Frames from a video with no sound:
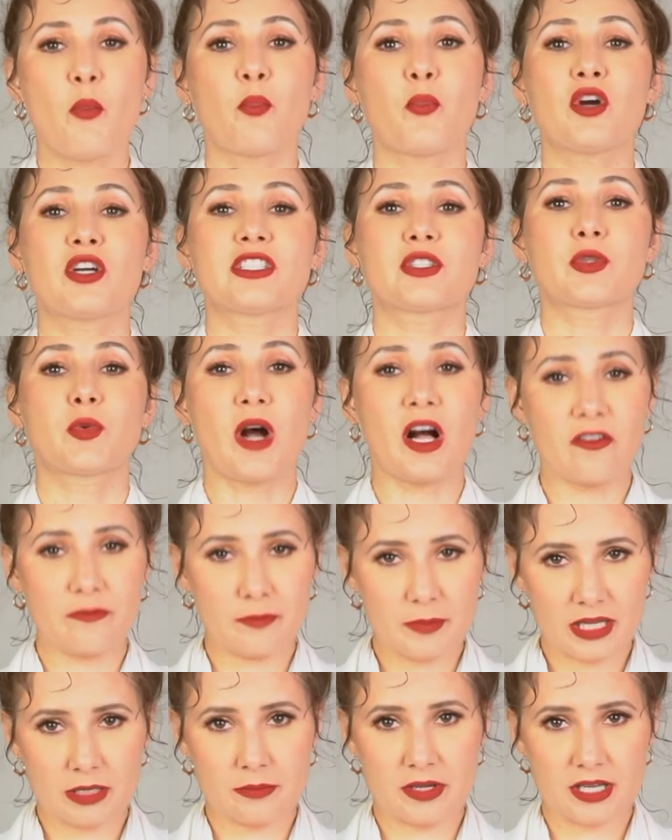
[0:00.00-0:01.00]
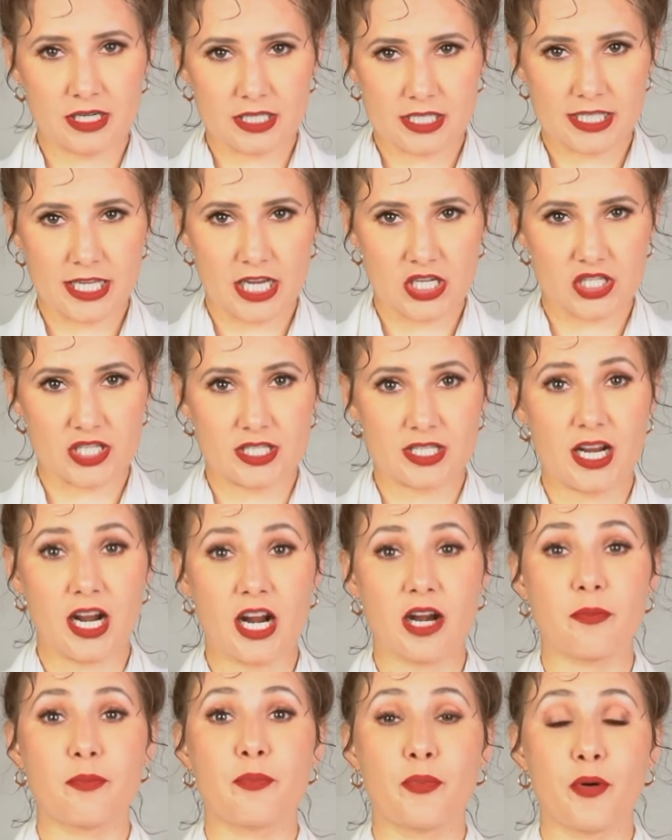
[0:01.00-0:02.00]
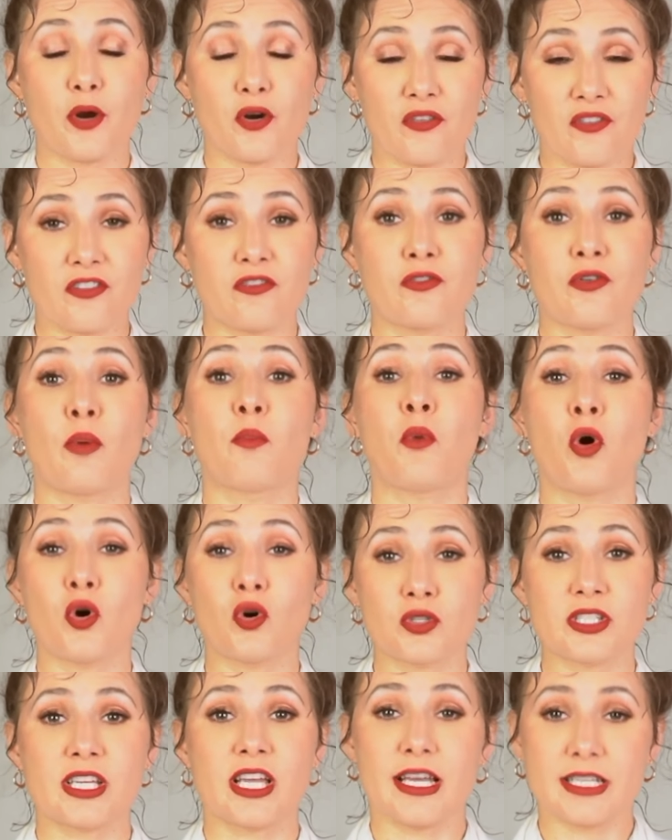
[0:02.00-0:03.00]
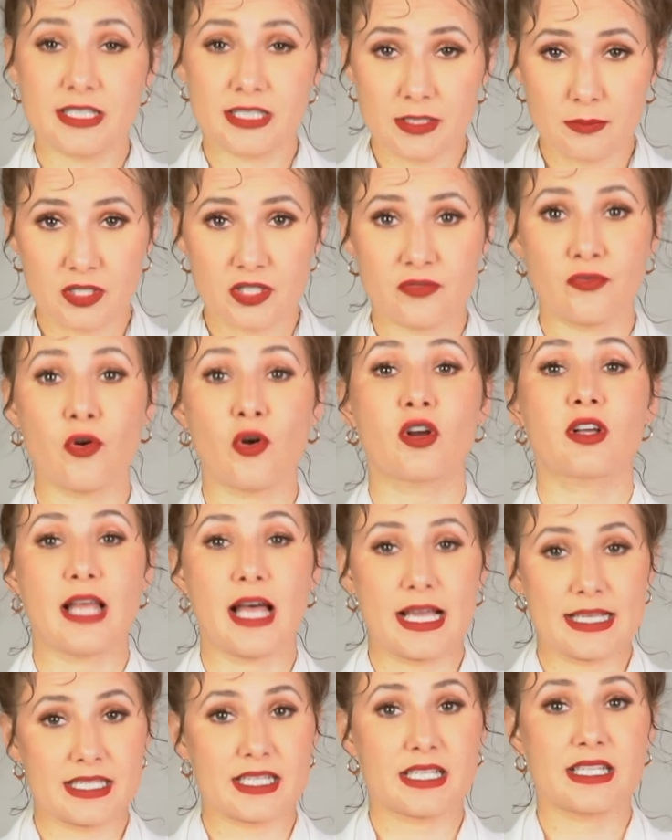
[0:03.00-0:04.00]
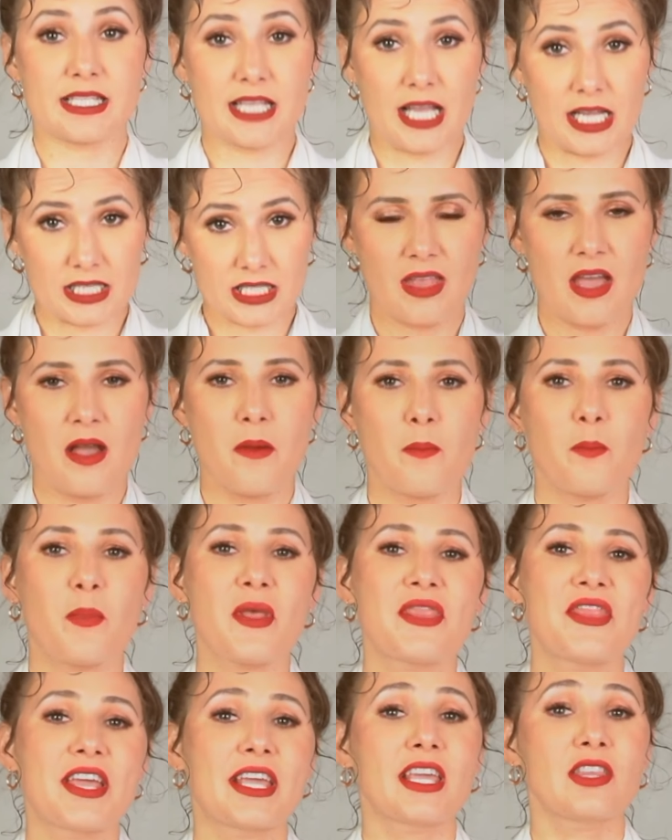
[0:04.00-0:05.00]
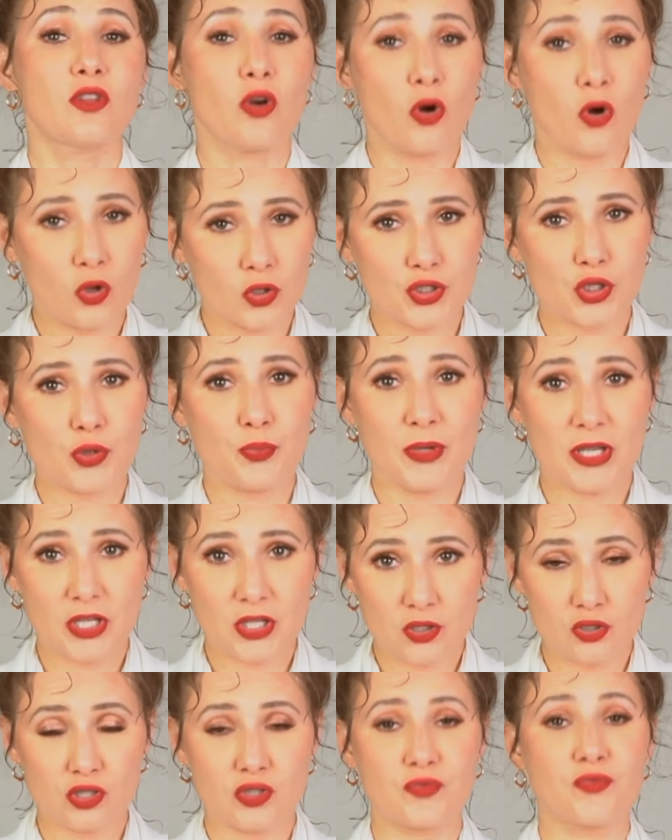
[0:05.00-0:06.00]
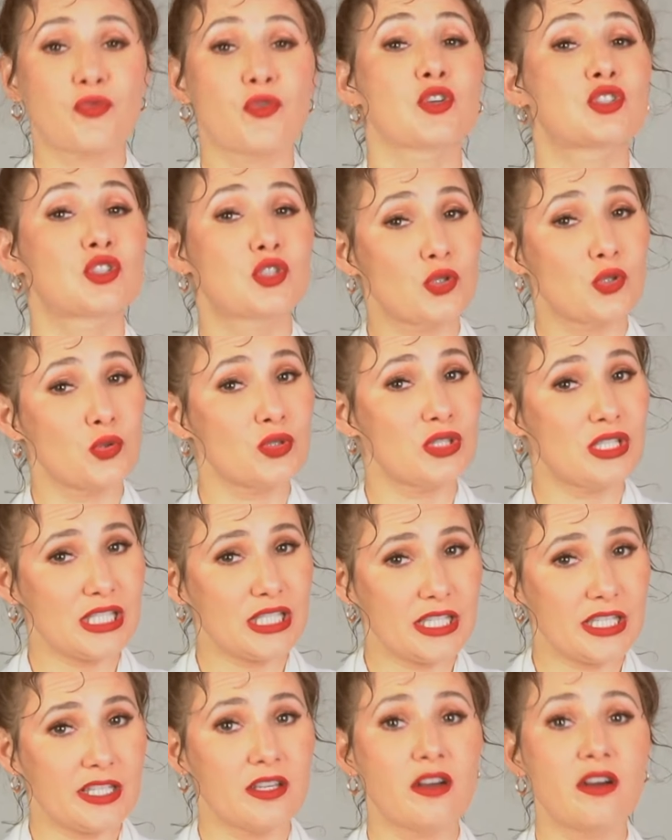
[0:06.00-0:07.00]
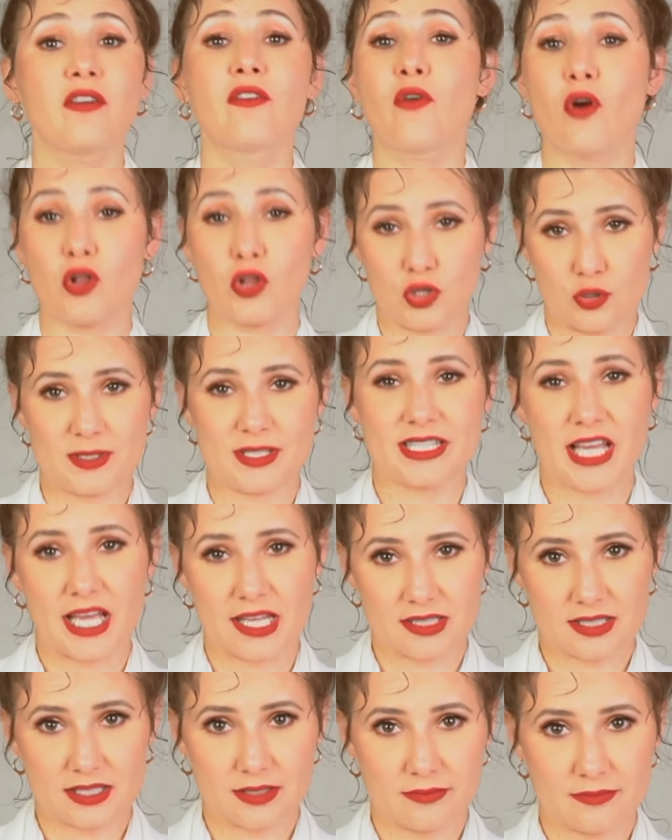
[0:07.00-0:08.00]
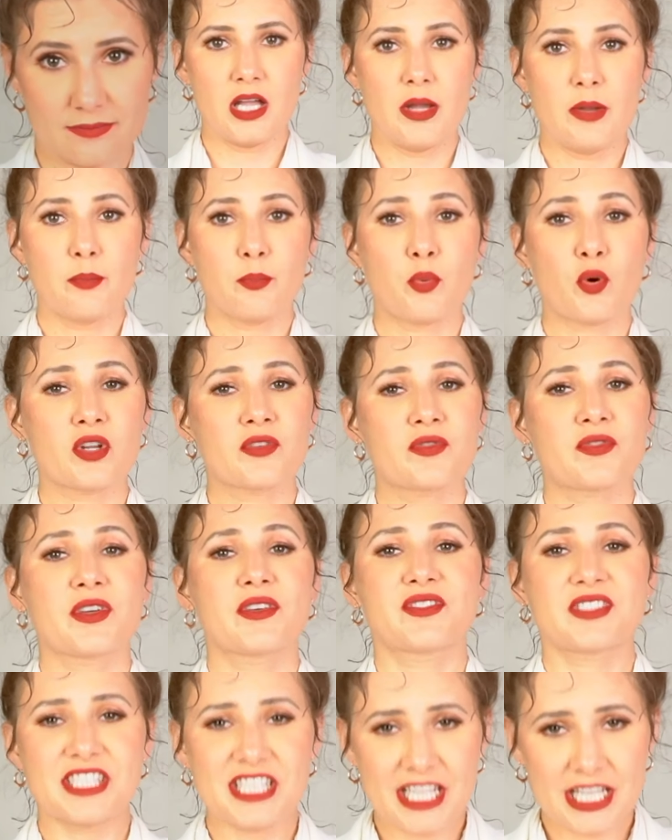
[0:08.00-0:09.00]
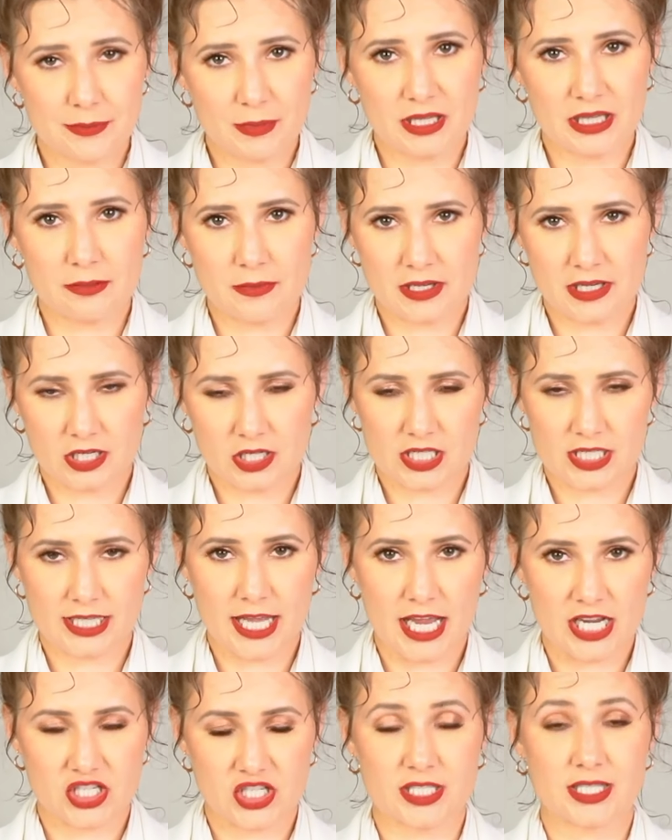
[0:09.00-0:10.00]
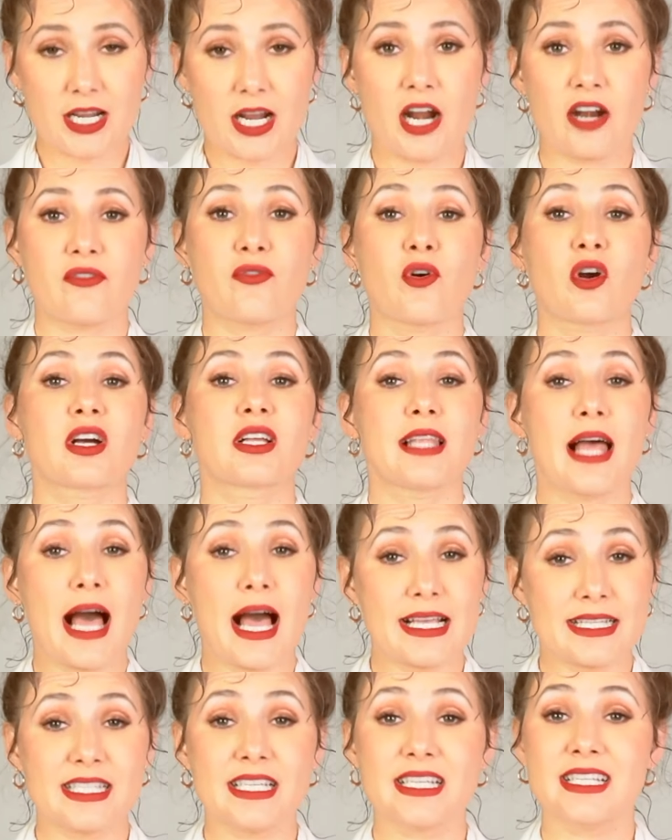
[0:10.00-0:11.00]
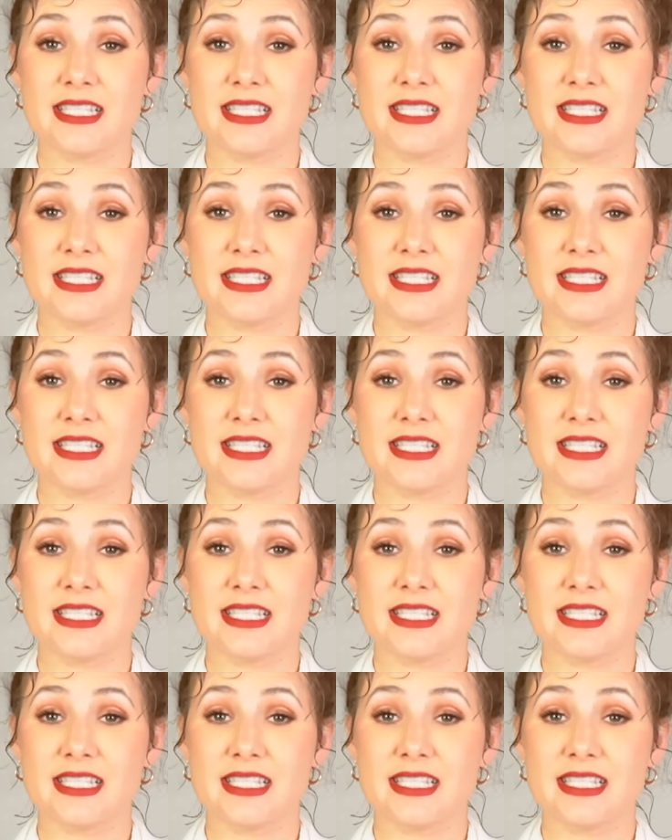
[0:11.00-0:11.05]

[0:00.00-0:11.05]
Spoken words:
0.12 mm lashes are perfect for most customers for classic sets, but they can also be used for 2D volume sets. 0.15 mm lashes are for classic